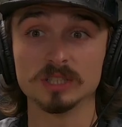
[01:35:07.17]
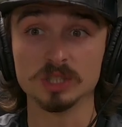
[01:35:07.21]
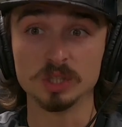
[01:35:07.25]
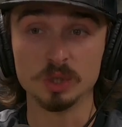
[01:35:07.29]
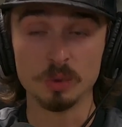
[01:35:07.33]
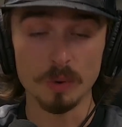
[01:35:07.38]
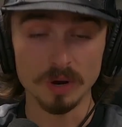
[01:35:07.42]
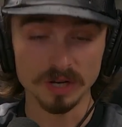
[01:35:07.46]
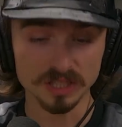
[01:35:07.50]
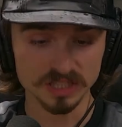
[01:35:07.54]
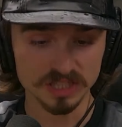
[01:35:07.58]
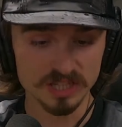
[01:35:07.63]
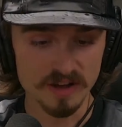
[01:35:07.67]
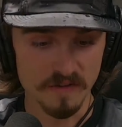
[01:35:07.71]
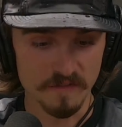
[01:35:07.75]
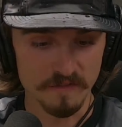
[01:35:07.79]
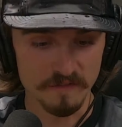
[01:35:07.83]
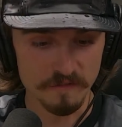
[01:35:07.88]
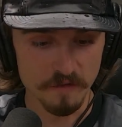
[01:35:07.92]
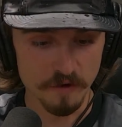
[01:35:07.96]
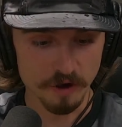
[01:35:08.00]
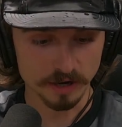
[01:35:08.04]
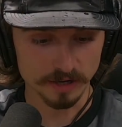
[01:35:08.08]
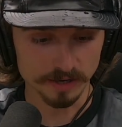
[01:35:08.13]
you want to see
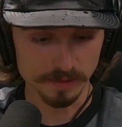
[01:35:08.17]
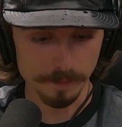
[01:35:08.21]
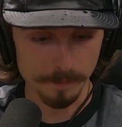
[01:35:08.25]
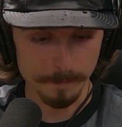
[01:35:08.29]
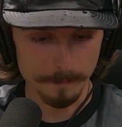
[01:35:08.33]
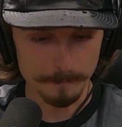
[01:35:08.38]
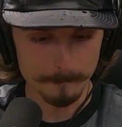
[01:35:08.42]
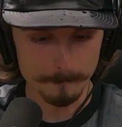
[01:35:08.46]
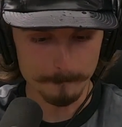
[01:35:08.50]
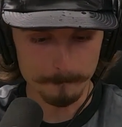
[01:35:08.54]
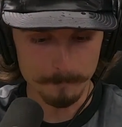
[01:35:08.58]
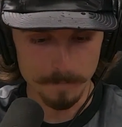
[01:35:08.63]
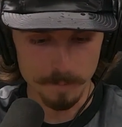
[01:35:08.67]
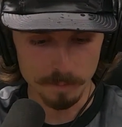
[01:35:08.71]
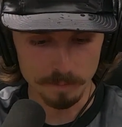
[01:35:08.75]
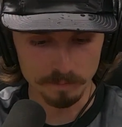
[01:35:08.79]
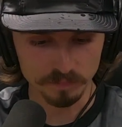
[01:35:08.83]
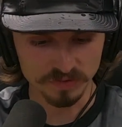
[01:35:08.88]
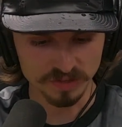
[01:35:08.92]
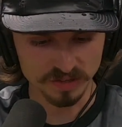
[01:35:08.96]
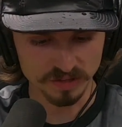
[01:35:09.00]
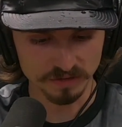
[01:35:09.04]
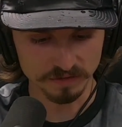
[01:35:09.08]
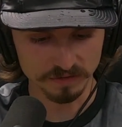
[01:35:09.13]

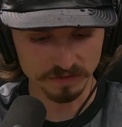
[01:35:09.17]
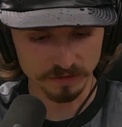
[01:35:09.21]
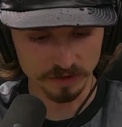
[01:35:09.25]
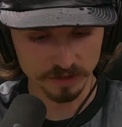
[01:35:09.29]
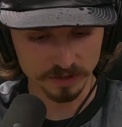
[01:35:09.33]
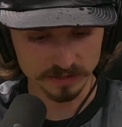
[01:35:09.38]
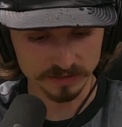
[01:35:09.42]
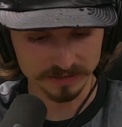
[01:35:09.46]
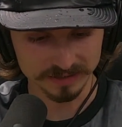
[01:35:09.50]
the fucking